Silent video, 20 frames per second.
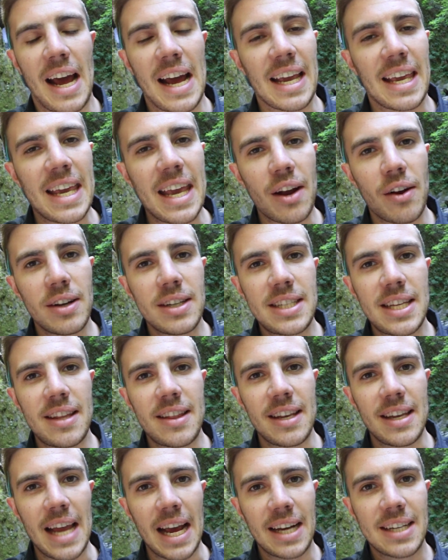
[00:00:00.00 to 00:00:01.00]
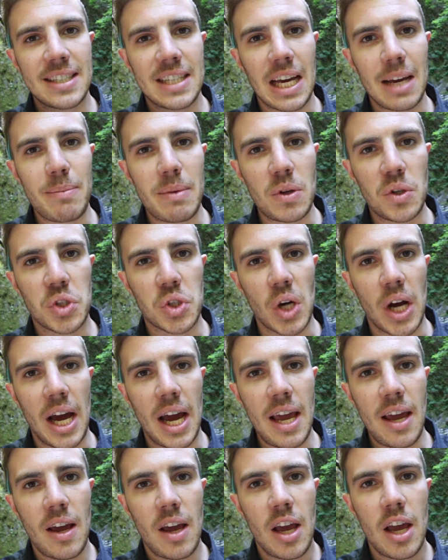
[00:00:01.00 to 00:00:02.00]
I guarantee the next time you
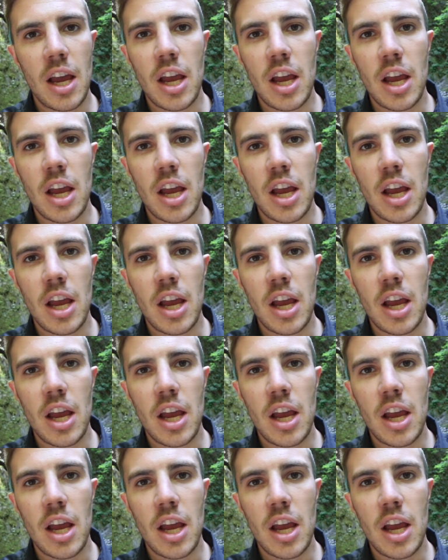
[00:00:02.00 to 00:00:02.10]
try,